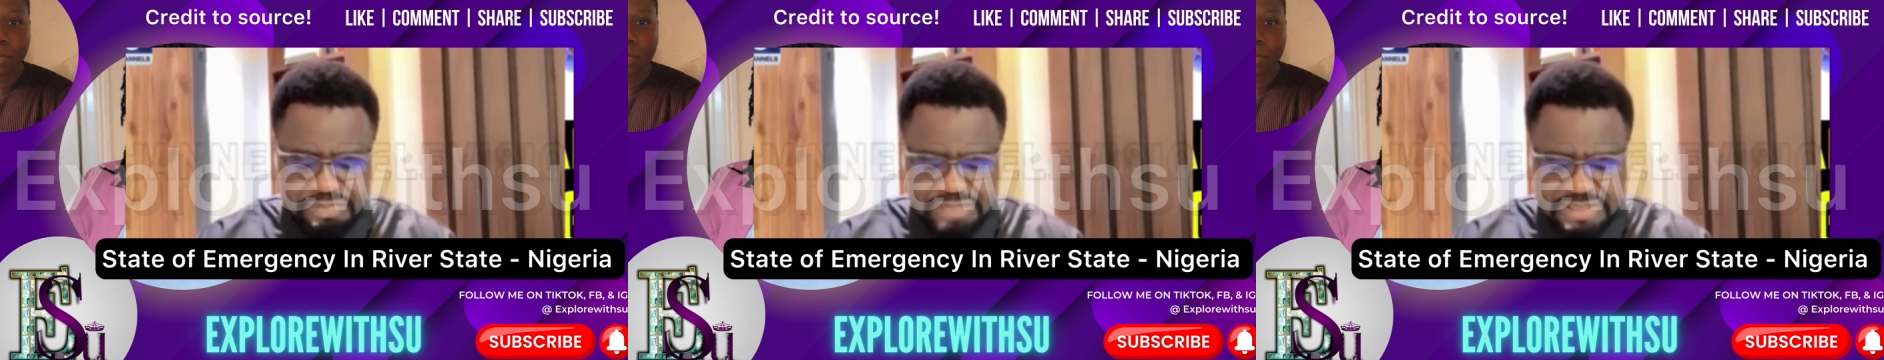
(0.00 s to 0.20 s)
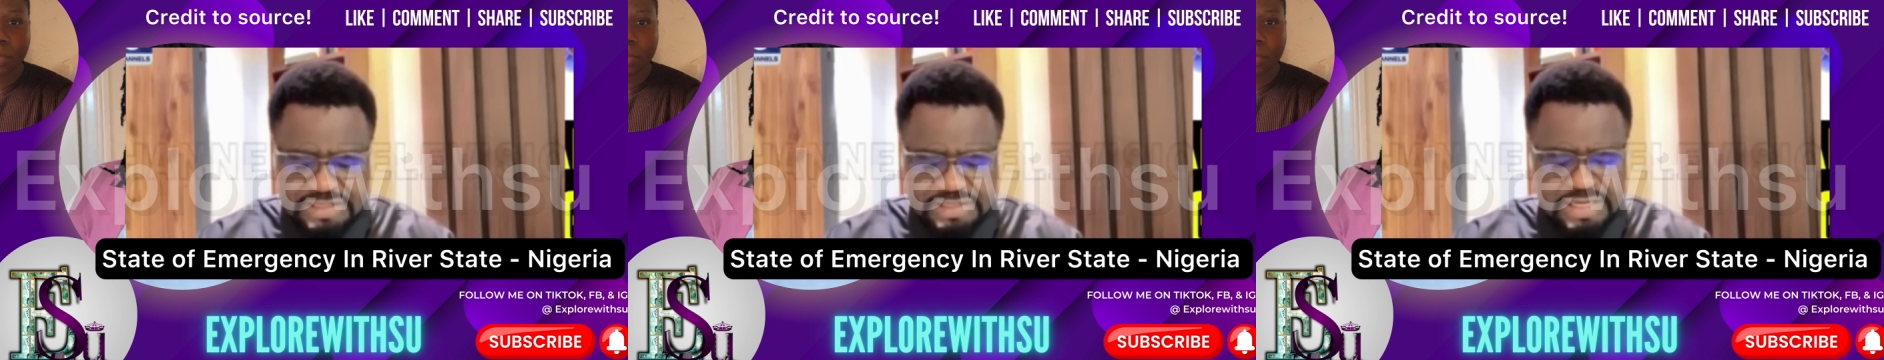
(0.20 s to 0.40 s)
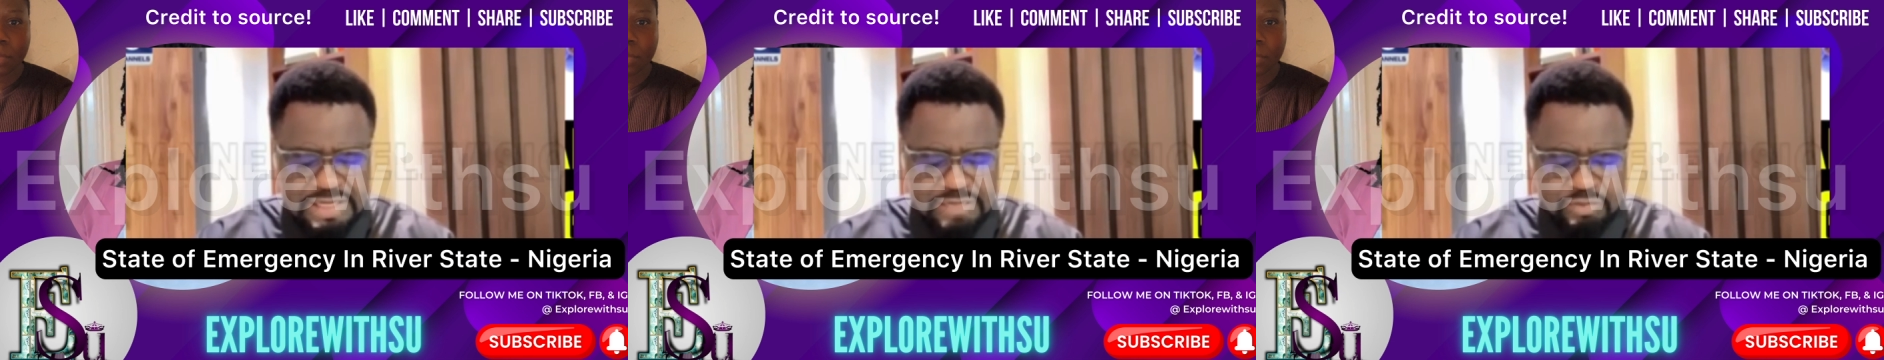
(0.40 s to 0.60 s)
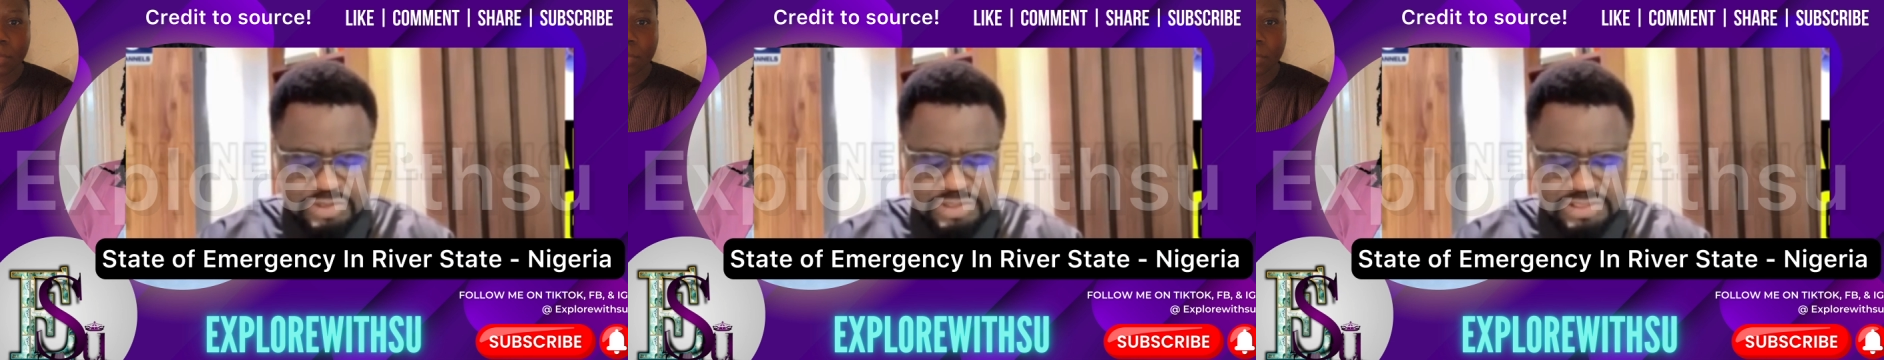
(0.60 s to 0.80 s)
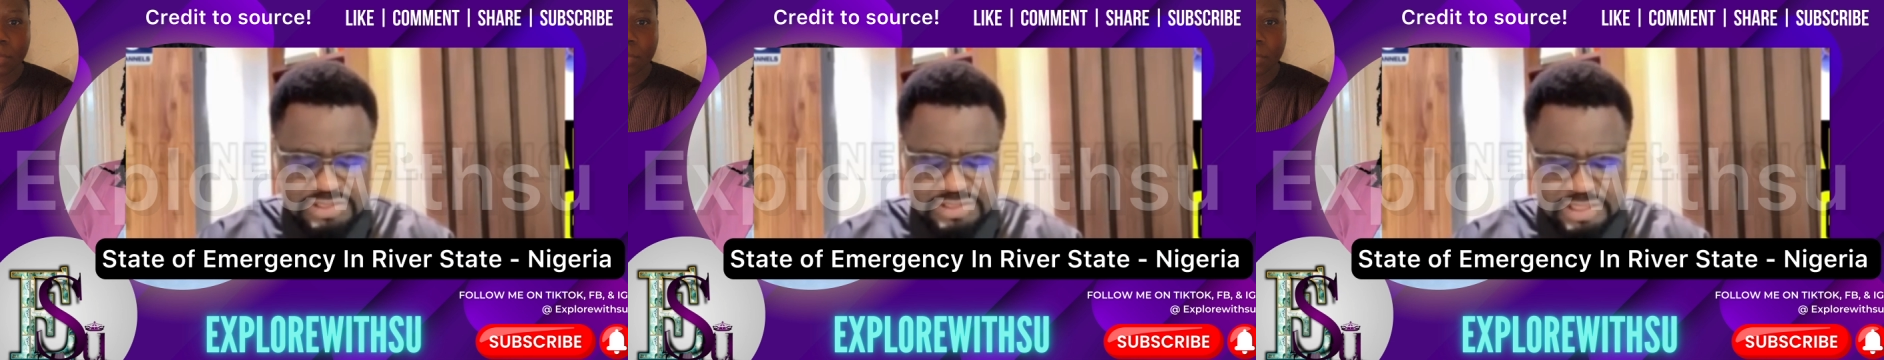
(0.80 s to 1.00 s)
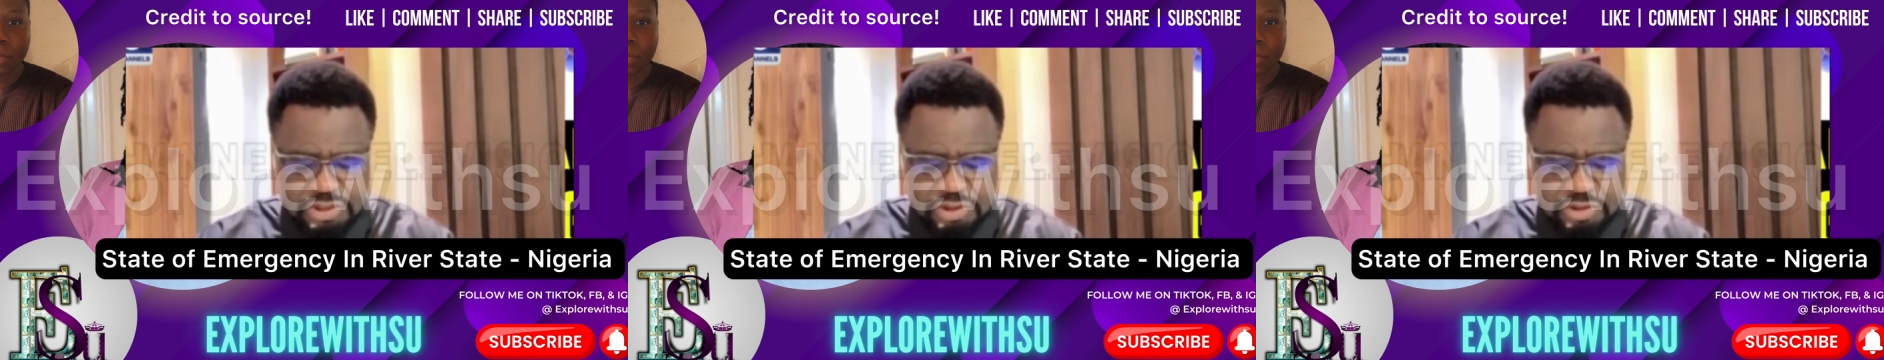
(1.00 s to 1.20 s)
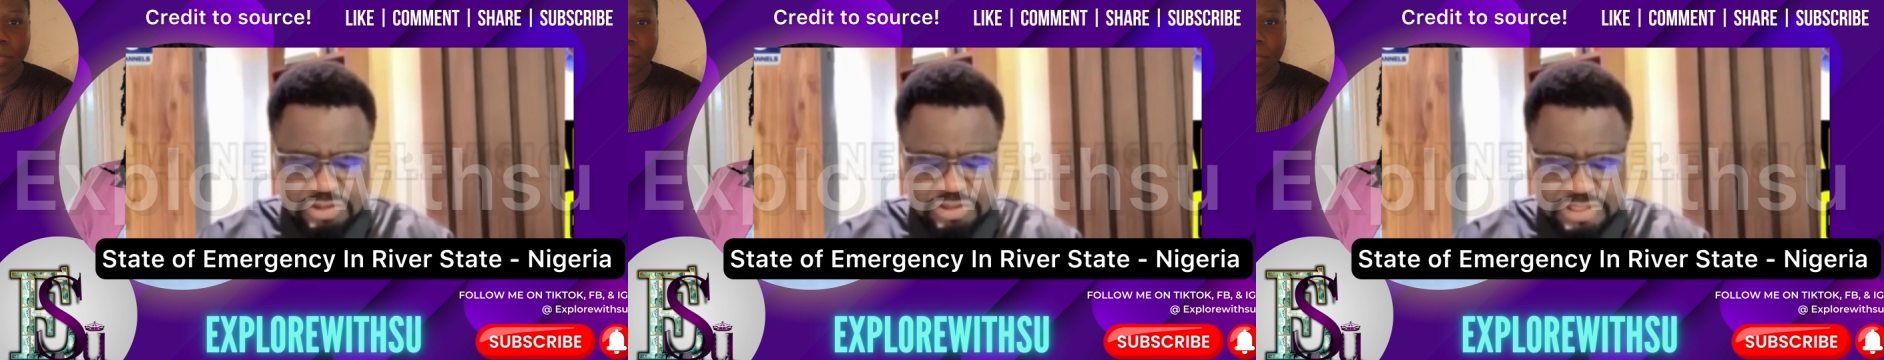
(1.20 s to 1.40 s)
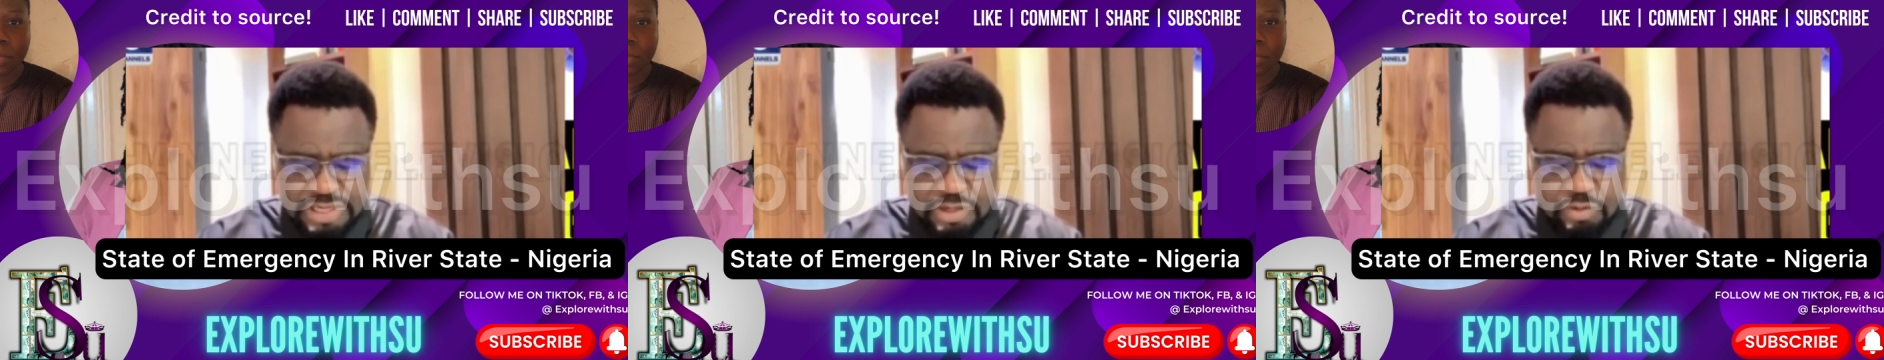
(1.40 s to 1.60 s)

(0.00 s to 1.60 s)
president, which is section